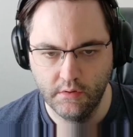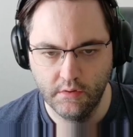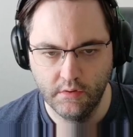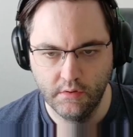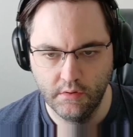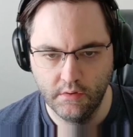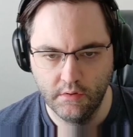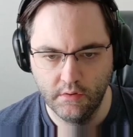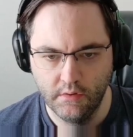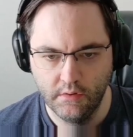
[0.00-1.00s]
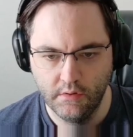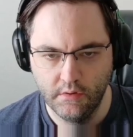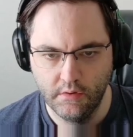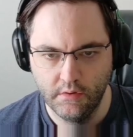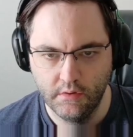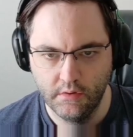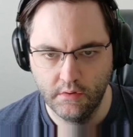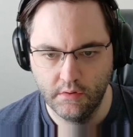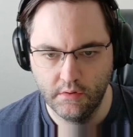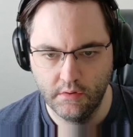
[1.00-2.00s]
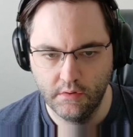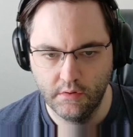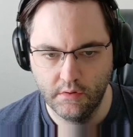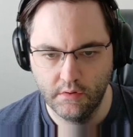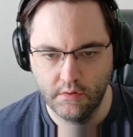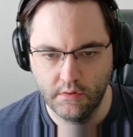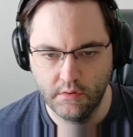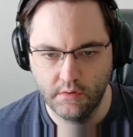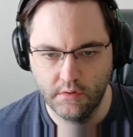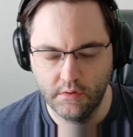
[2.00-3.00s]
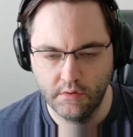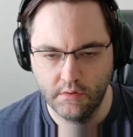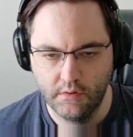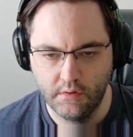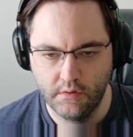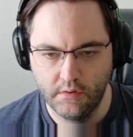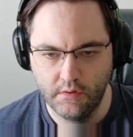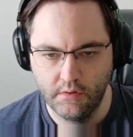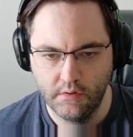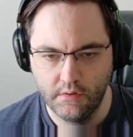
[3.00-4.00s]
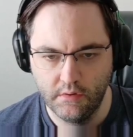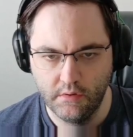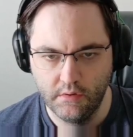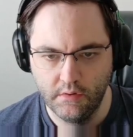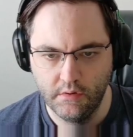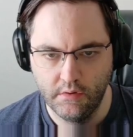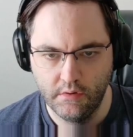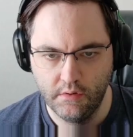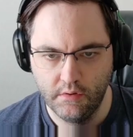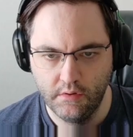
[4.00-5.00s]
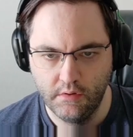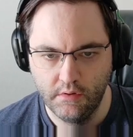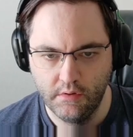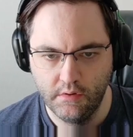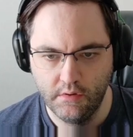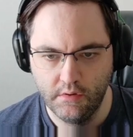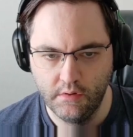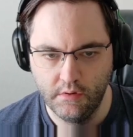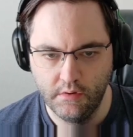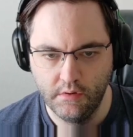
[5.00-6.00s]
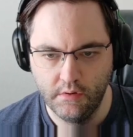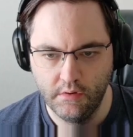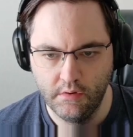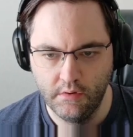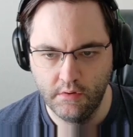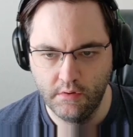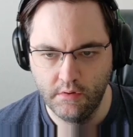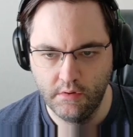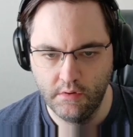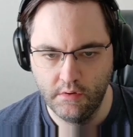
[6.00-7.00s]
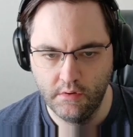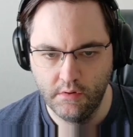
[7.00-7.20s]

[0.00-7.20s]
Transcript: No one is speaking in this clip.